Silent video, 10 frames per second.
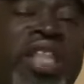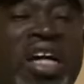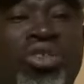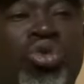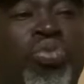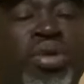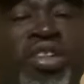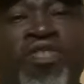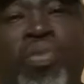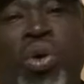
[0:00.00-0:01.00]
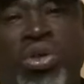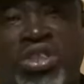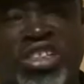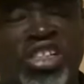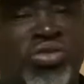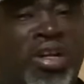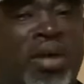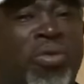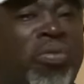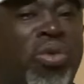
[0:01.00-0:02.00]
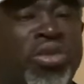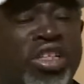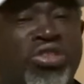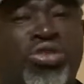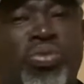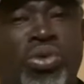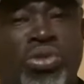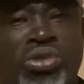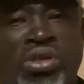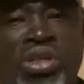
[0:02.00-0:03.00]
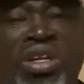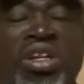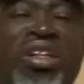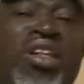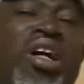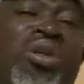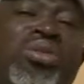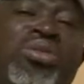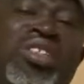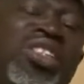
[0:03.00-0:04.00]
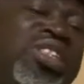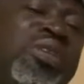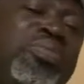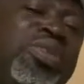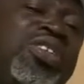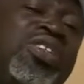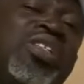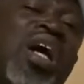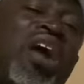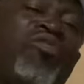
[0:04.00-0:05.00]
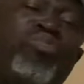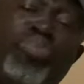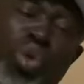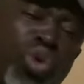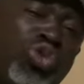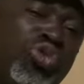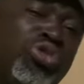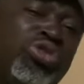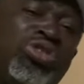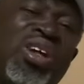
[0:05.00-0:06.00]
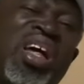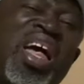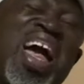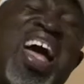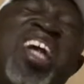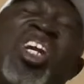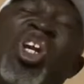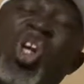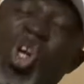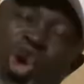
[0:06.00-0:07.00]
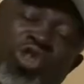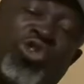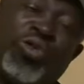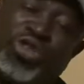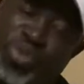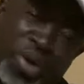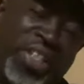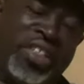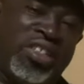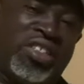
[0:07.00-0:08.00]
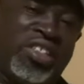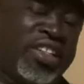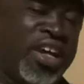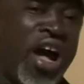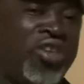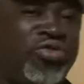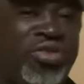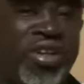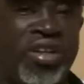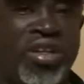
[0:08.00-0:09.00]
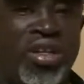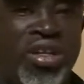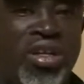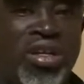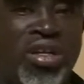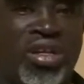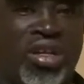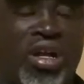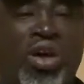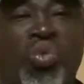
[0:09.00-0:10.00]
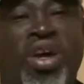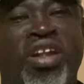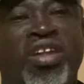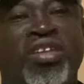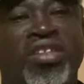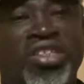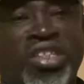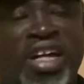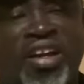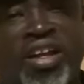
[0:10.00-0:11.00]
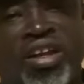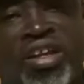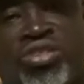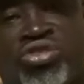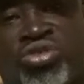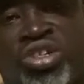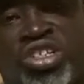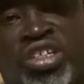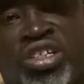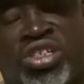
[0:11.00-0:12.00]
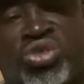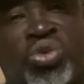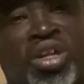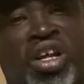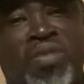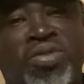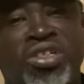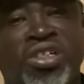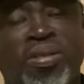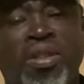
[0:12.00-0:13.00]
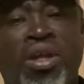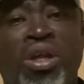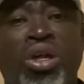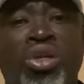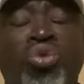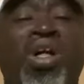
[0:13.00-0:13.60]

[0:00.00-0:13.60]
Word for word: That's cooperative board need to come on board and support. Now GMPC have produced a lot of sprinters in the country. Now when Ghana Leaders Association is doing competition, you